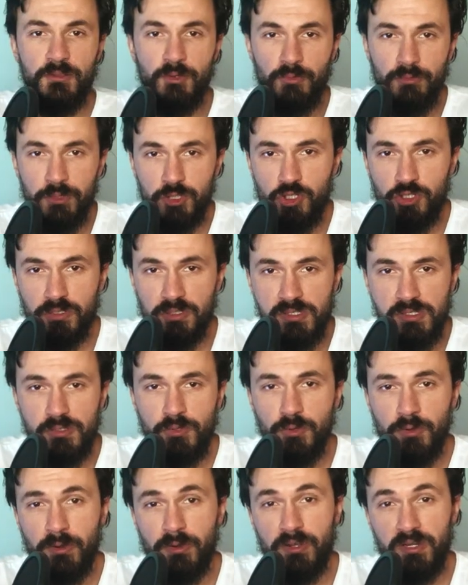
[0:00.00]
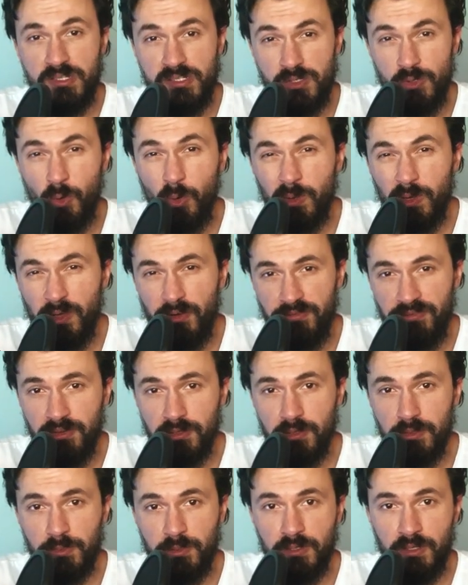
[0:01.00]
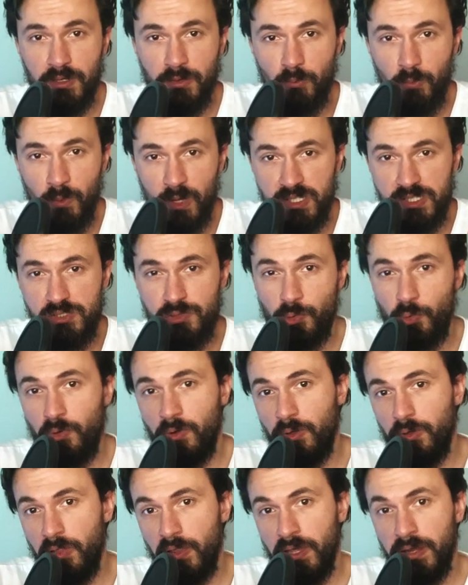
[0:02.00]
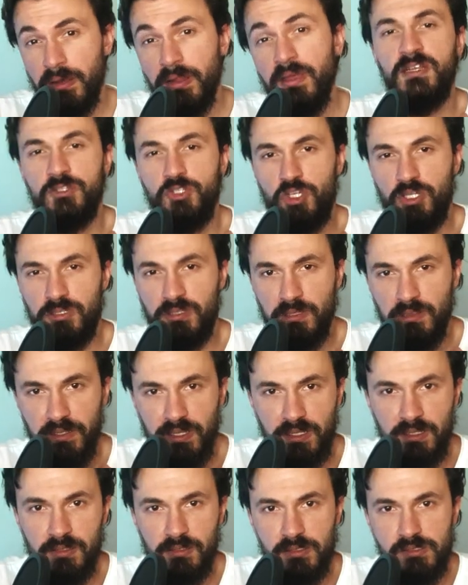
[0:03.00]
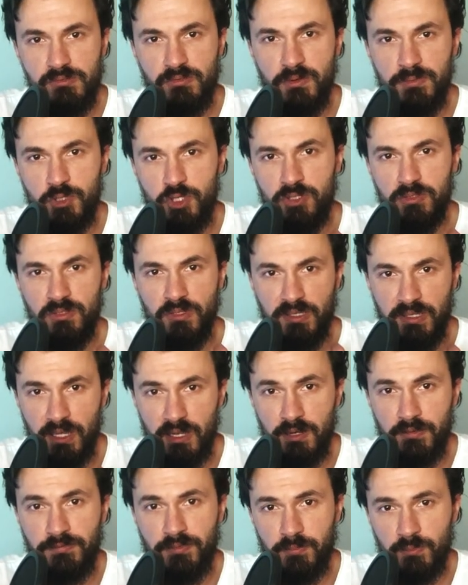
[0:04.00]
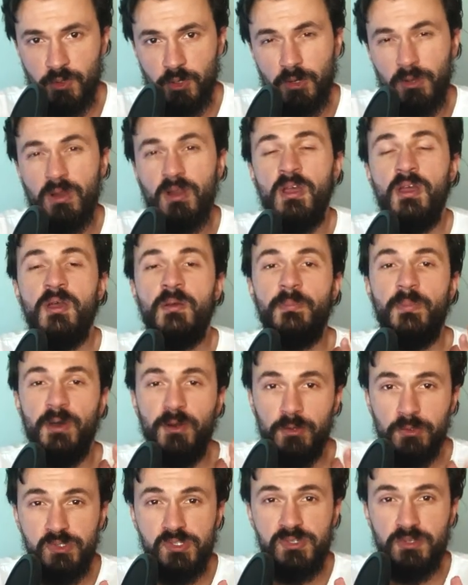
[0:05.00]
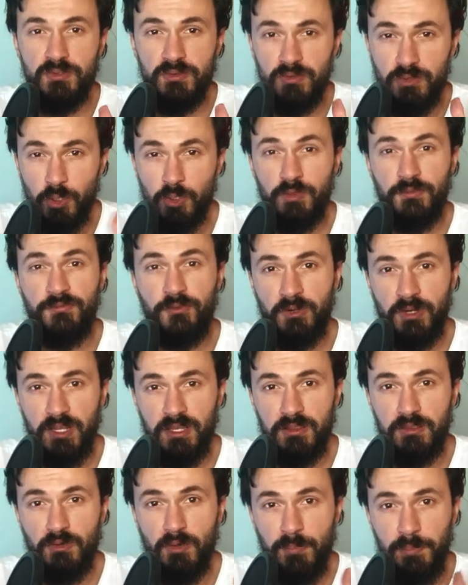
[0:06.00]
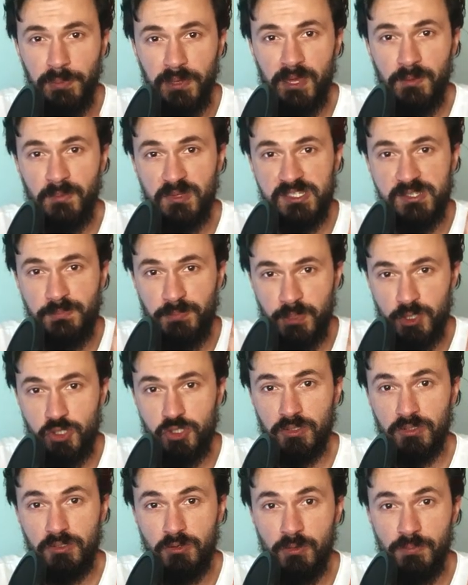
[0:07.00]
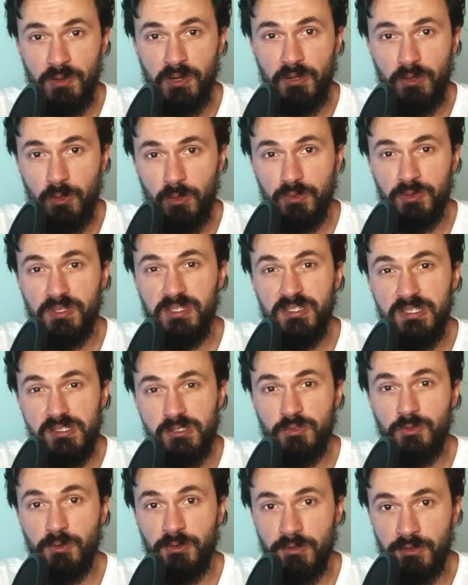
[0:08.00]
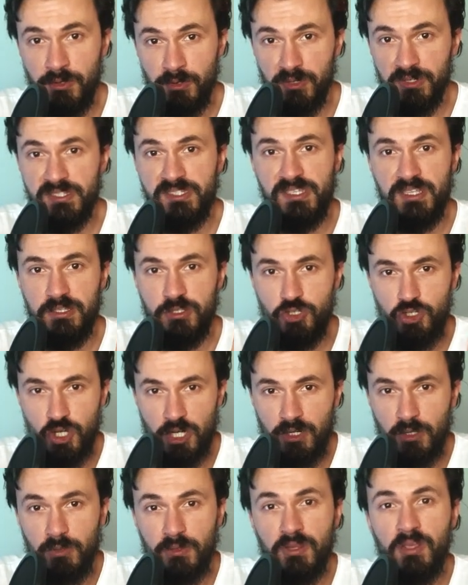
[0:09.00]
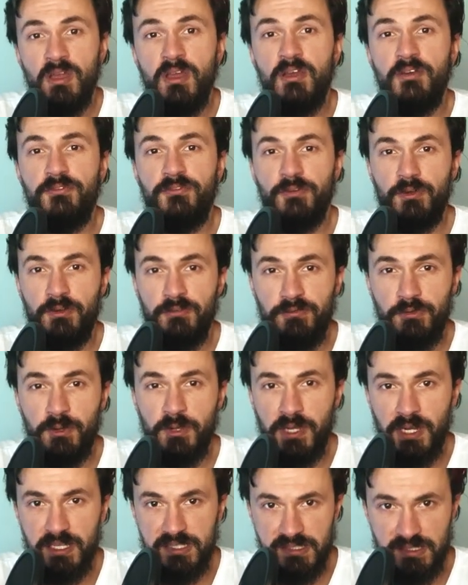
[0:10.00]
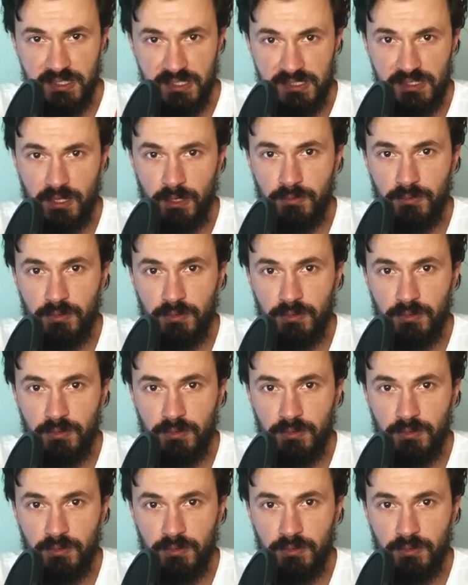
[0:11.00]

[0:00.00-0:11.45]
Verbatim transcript: The original scooter is only available in one store online. Check the link in the description to get it from there, but also don't forget to apply my special coupon code eScooterNerds at checkout for a very nice discount.